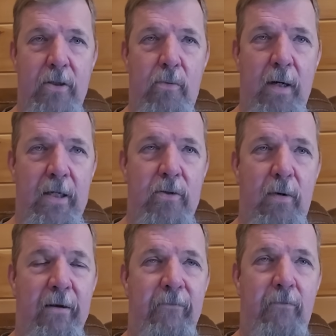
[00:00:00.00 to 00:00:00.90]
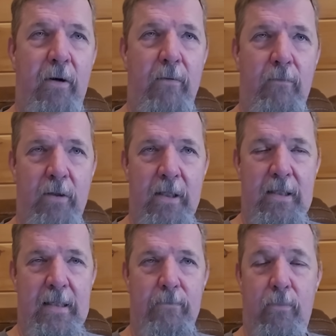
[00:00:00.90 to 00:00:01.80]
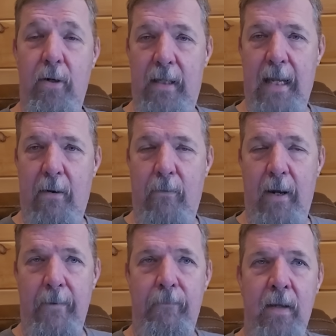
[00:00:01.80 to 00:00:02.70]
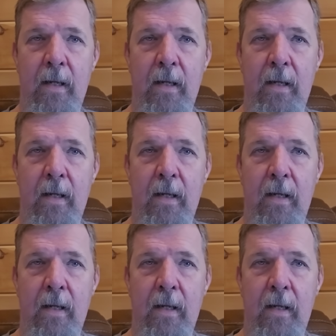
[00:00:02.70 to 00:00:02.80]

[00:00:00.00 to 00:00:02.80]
2024, we'll just put it that way,